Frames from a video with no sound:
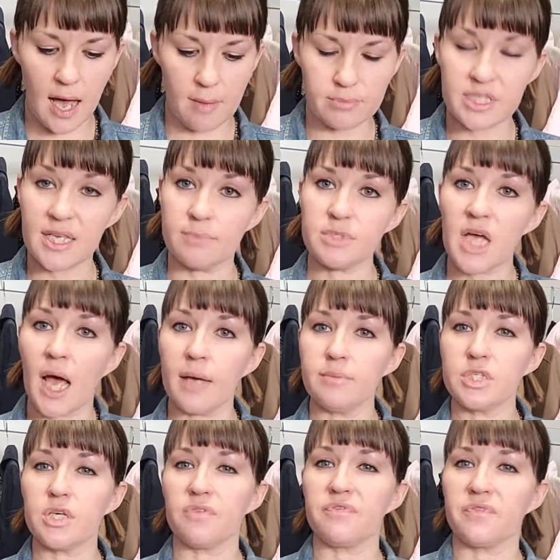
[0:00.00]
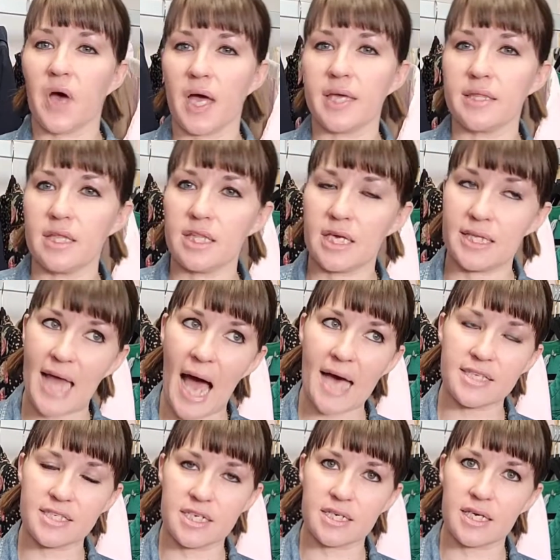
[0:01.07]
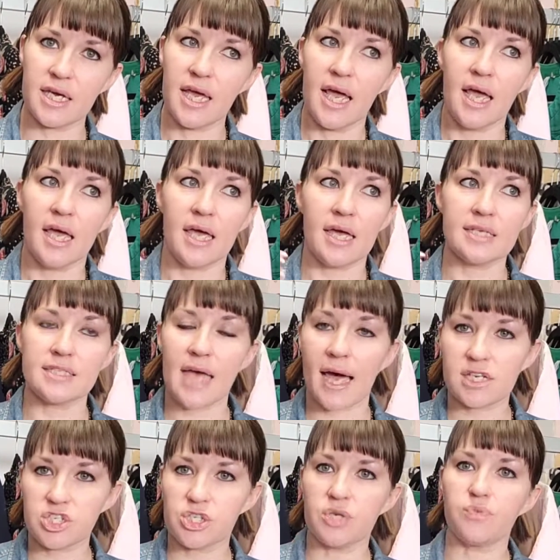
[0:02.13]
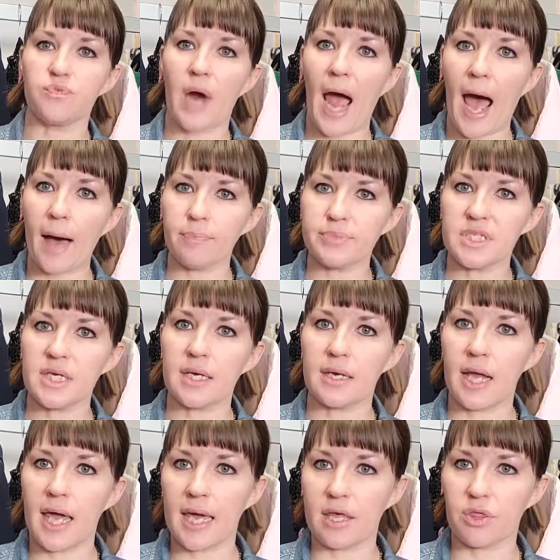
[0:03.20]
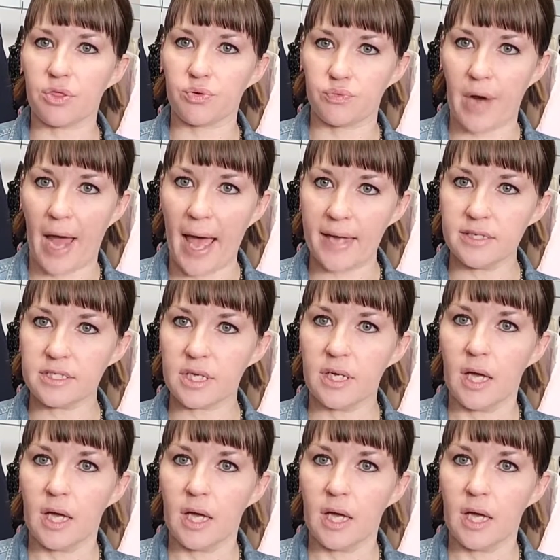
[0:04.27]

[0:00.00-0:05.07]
Sometimes you'll find that the elastic is actually wrapped in a thread.